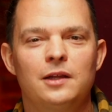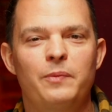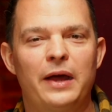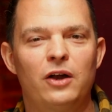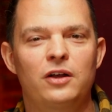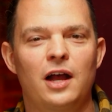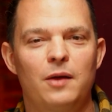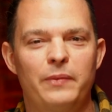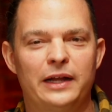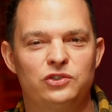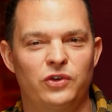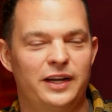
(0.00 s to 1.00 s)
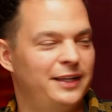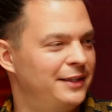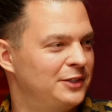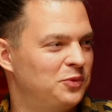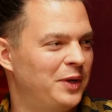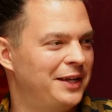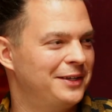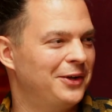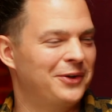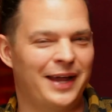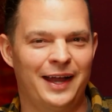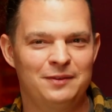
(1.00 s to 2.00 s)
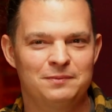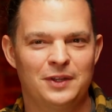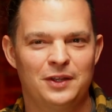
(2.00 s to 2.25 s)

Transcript: the better combat training this right. week? Okay.